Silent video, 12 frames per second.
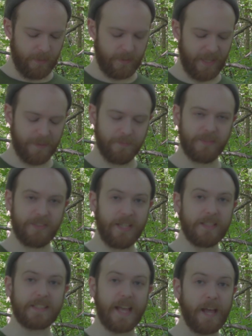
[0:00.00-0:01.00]
The game
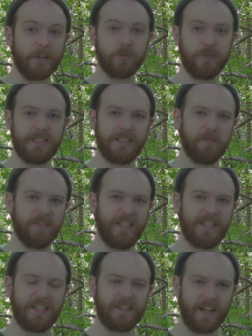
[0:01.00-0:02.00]
does actually
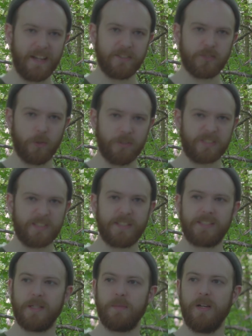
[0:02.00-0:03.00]
simulate an entire solar
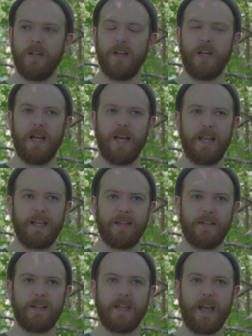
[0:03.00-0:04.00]
system,
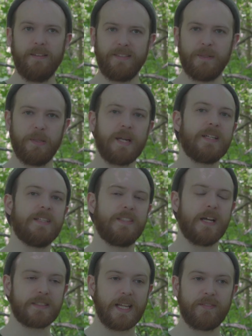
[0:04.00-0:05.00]
and every planet
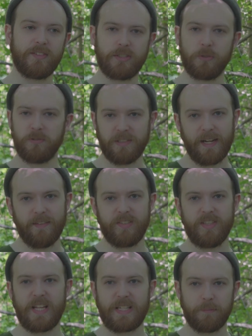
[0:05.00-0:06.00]
does have its own
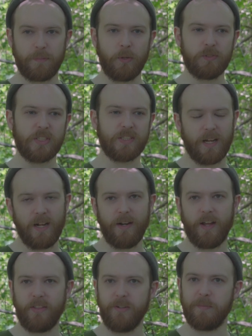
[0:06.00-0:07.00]
gravity that it imposes on
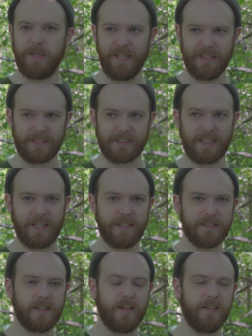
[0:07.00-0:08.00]
other planets
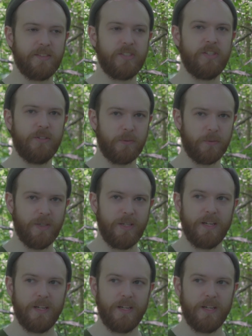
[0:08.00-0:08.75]
and on you.